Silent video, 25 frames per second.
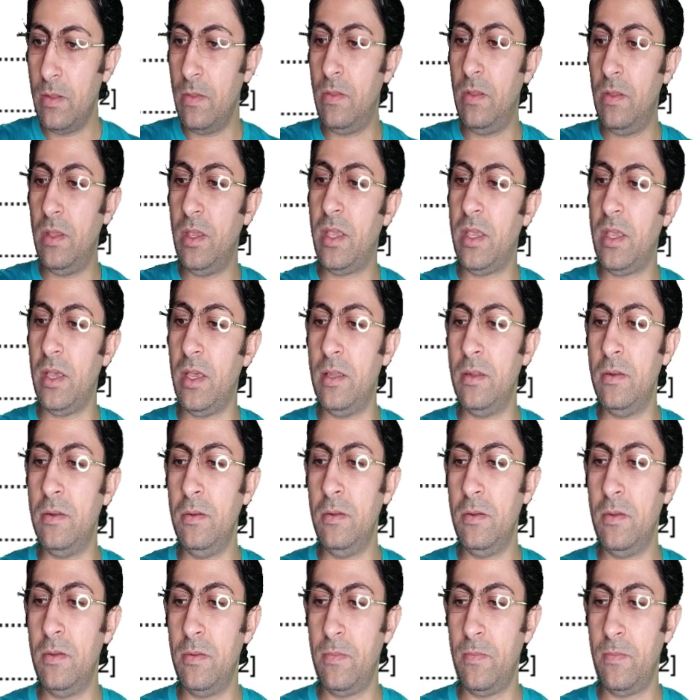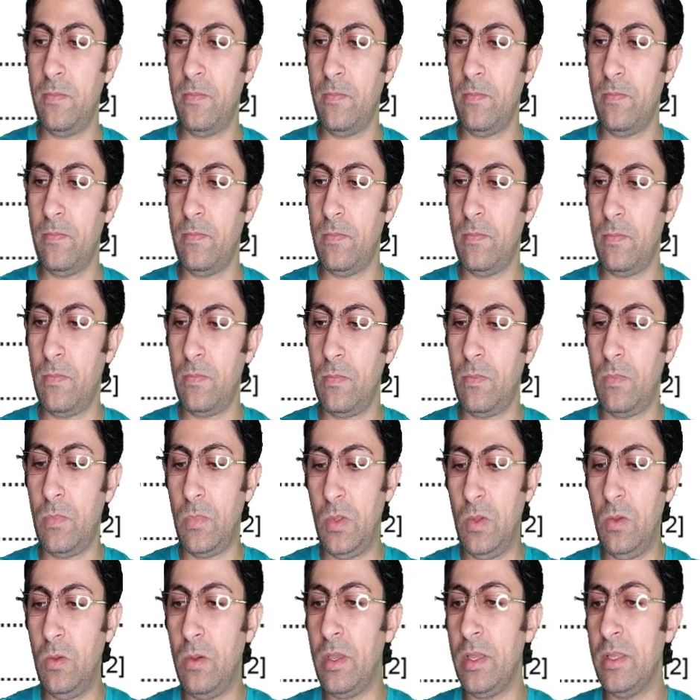they can,
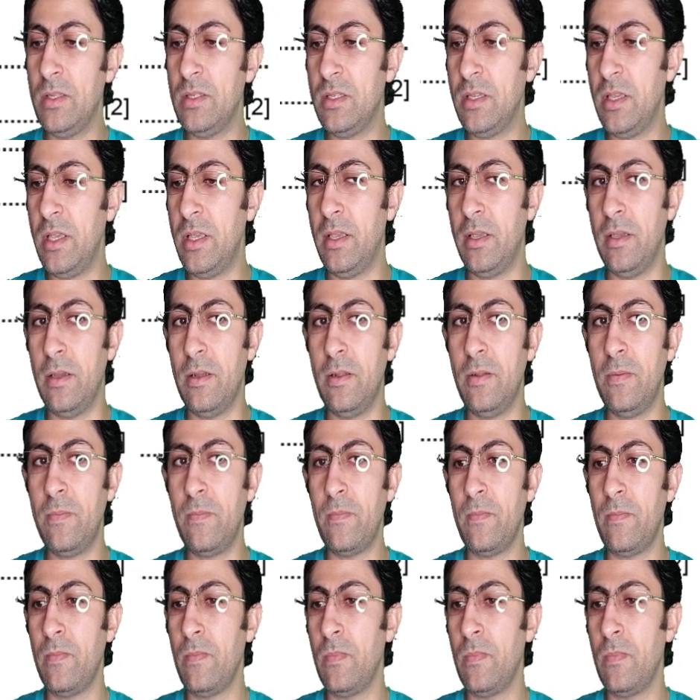you can say here,